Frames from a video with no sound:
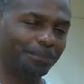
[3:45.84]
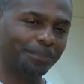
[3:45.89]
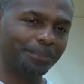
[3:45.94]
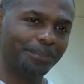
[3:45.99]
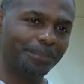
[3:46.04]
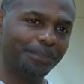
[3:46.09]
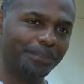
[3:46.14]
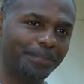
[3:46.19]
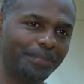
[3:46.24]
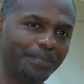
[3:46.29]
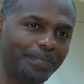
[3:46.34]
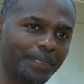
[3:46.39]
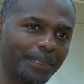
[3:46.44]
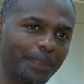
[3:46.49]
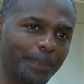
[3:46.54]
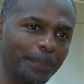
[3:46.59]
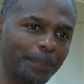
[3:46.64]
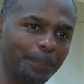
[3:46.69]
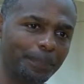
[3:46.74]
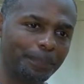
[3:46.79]

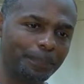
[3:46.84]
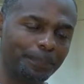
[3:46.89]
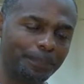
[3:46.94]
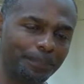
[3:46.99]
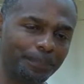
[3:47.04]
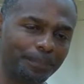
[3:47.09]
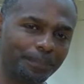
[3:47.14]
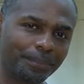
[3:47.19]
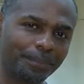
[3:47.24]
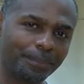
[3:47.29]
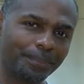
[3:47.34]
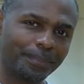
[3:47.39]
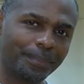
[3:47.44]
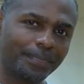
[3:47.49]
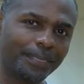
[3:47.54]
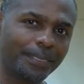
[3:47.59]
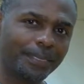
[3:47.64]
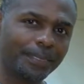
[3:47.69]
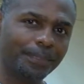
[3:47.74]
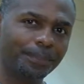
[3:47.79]

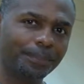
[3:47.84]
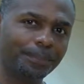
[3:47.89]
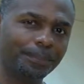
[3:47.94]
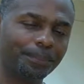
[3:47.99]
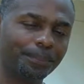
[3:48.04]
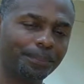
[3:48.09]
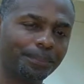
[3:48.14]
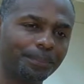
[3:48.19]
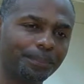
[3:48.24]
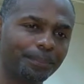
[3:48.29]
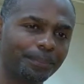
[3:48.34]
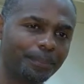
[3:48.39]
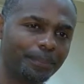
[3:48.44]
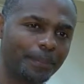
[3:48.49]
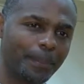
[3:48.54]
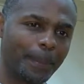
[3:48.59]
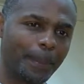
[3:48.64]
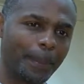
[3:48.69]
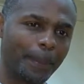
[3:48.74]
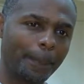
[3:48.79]

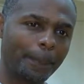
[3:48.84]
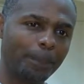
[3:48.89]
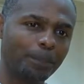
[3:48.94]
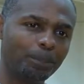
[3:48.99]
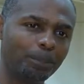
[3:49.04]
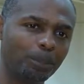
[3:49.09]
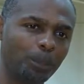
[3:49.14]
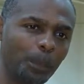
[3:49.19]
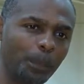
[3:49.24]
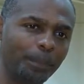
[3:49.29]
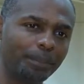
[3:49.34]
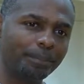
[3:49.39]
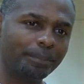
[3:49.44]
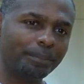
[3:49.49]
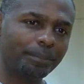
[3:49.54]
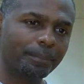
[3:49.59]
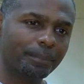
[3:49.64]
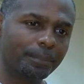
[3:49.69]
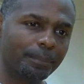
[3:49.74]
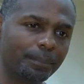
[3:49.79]

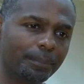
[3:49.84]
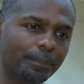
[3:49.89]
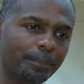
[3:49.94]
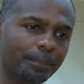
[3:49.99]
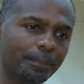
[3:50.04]
The person shown says nothing.